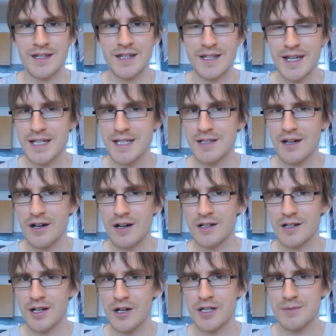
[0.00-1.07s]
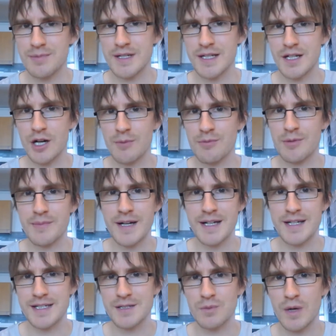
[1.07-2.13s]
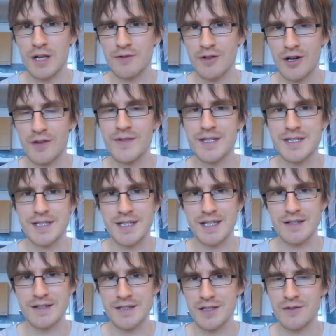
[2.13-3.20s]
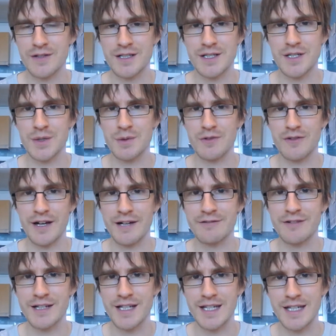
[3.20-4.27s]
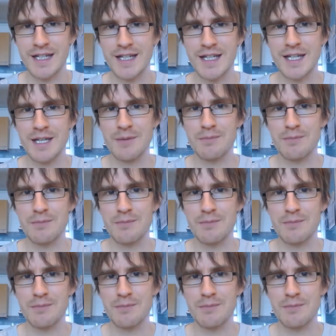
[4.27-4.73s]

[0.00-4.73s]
Your data aren't going to be compromised while they're on the stick. There's nothing to do with that really.